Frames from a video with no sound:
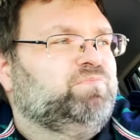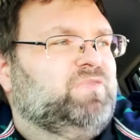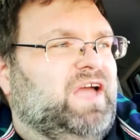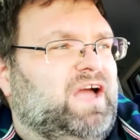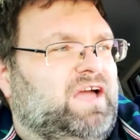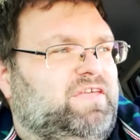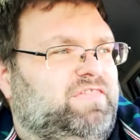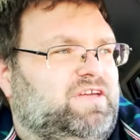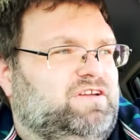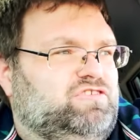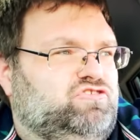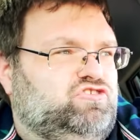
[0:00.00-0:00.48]

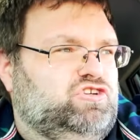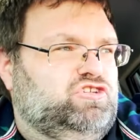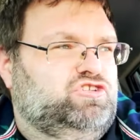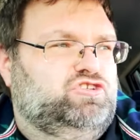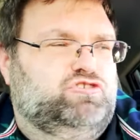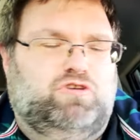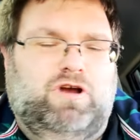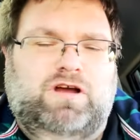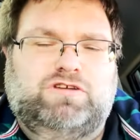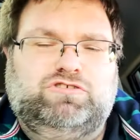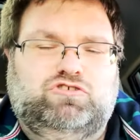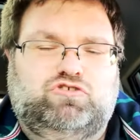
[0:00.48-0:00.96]
And then just
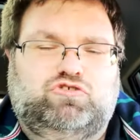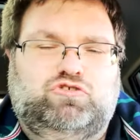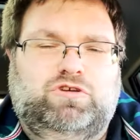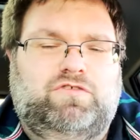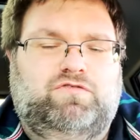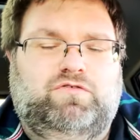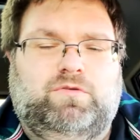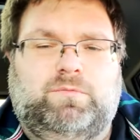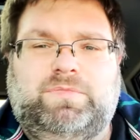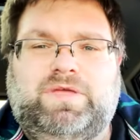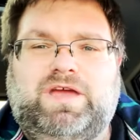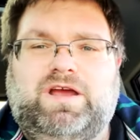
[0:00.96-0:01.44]
across the street
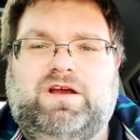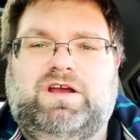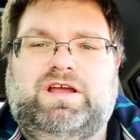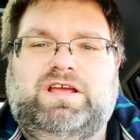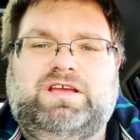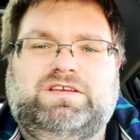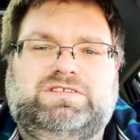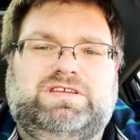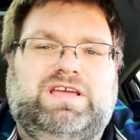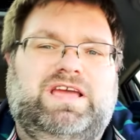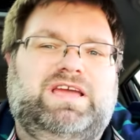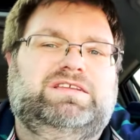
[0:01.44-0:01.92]
from there
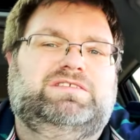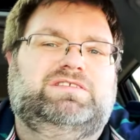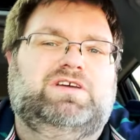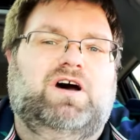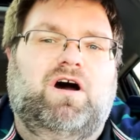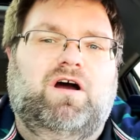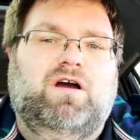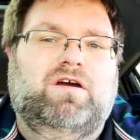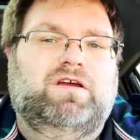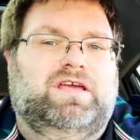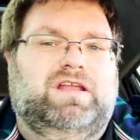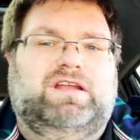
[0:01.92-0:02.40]
is a
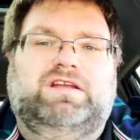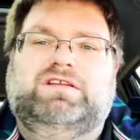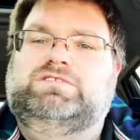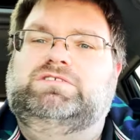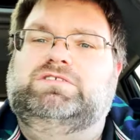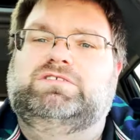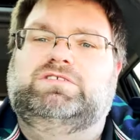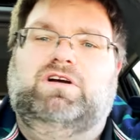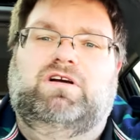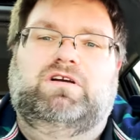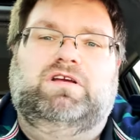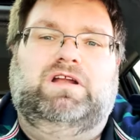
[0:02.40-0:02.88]
Target. And it's
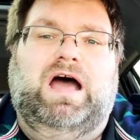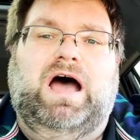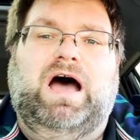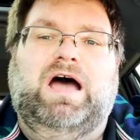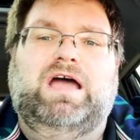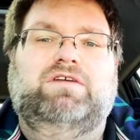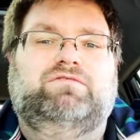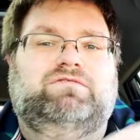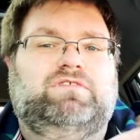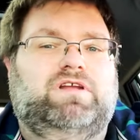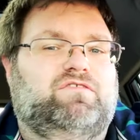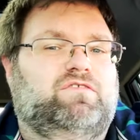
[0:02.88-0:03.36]
a Target I
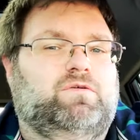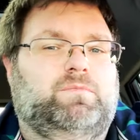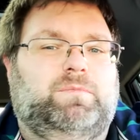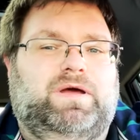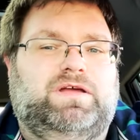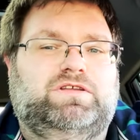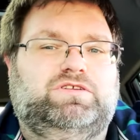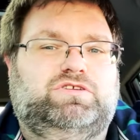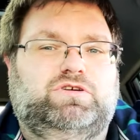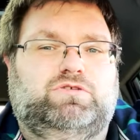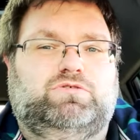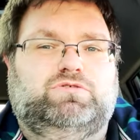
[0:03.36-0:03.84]
have never
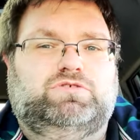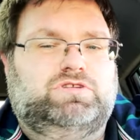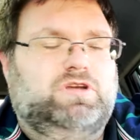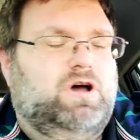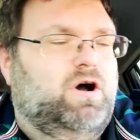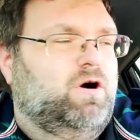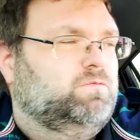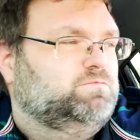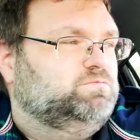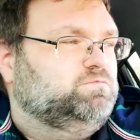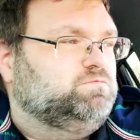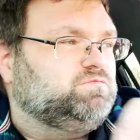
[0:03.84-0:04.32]
been to.
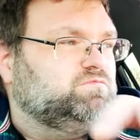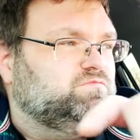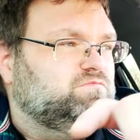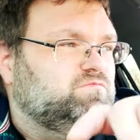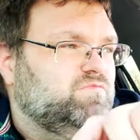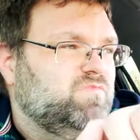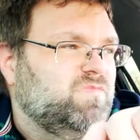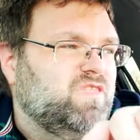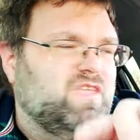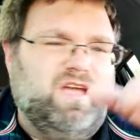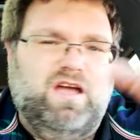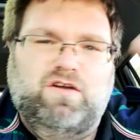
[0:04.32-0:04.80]
So
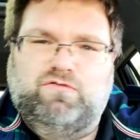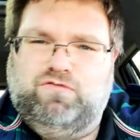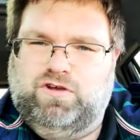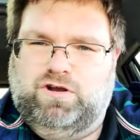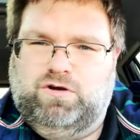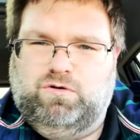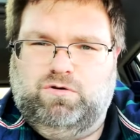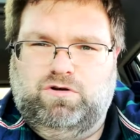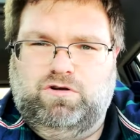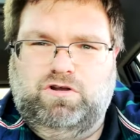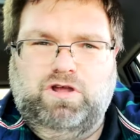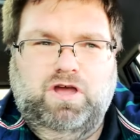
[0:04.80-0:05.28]
I
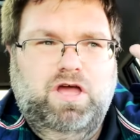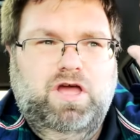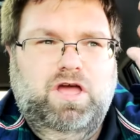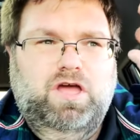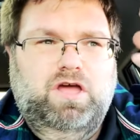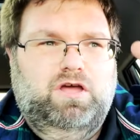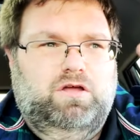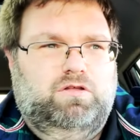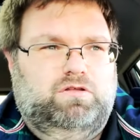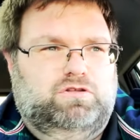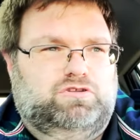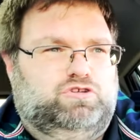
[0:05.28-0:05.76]
figured,
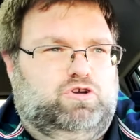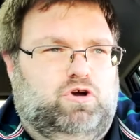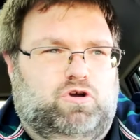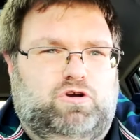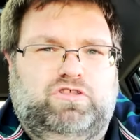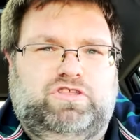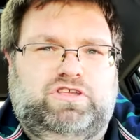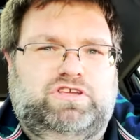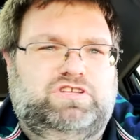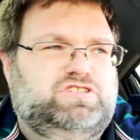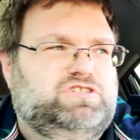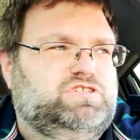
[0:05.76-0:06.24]
let's go to
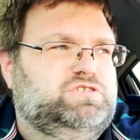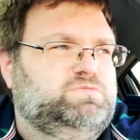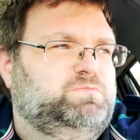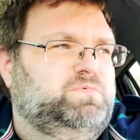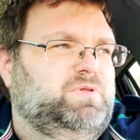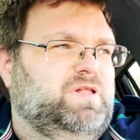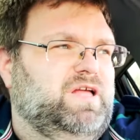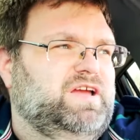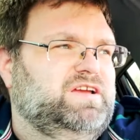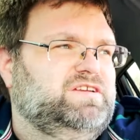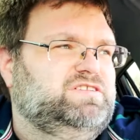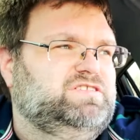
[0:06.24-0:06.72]
this
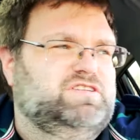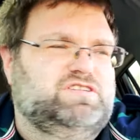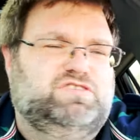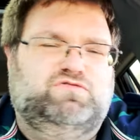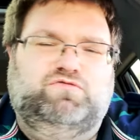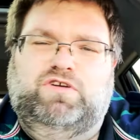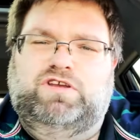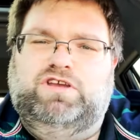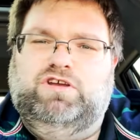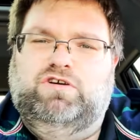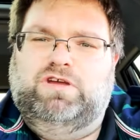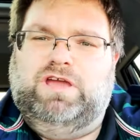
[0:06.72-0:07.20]
place, this
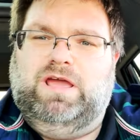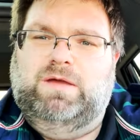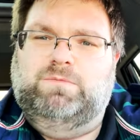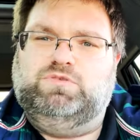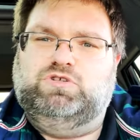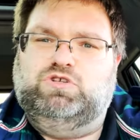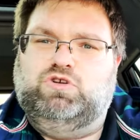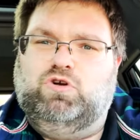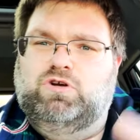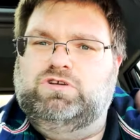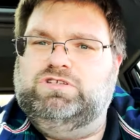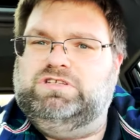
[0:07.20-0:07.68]
video game
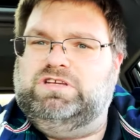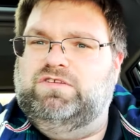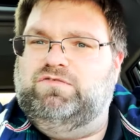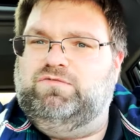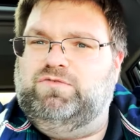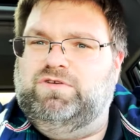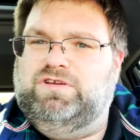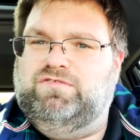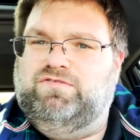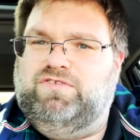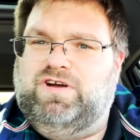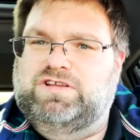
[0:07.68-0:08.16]
store, see if
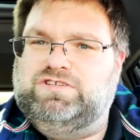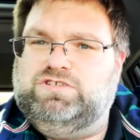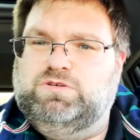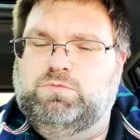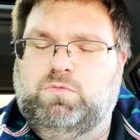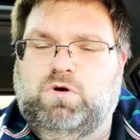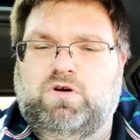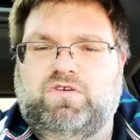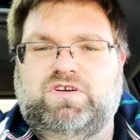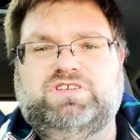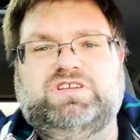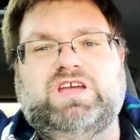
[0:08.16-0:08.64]
we can find some
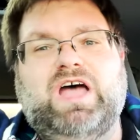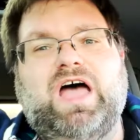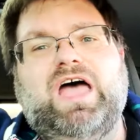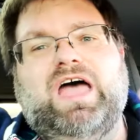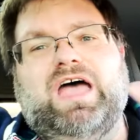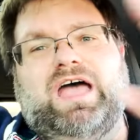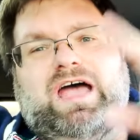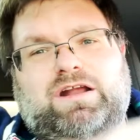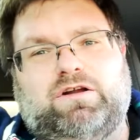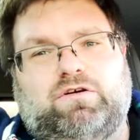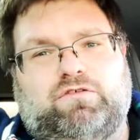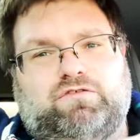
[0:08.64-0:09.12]
movies.
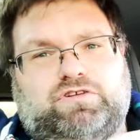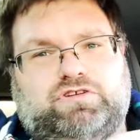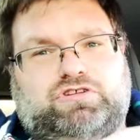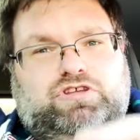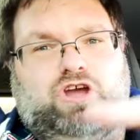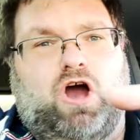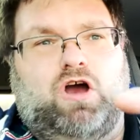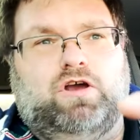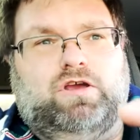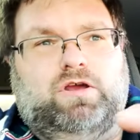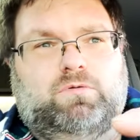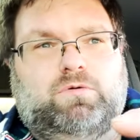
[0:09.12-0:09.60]
Head over to
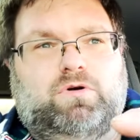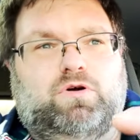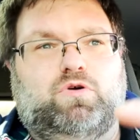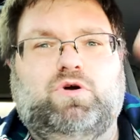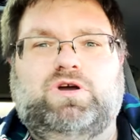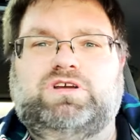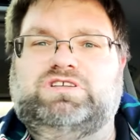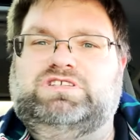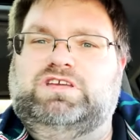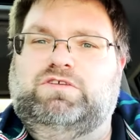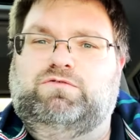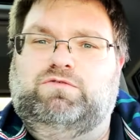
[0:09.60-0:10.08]
Target real
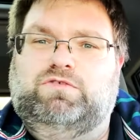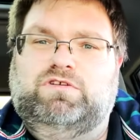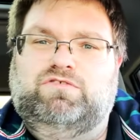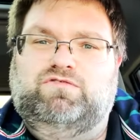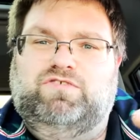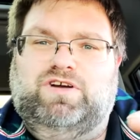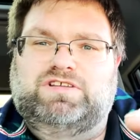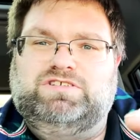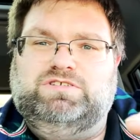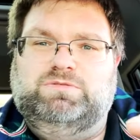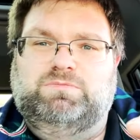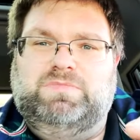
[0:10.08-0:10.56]
quick, see if we can
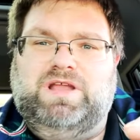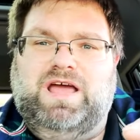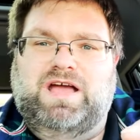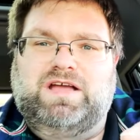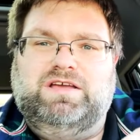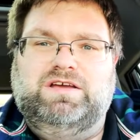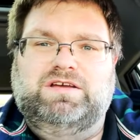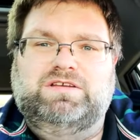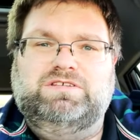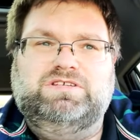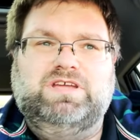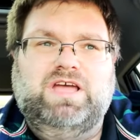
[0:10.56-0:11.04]
find some
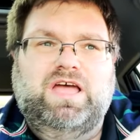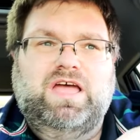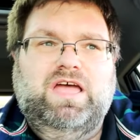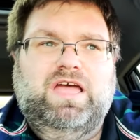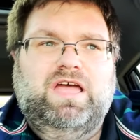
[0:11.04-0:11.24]
NECAs.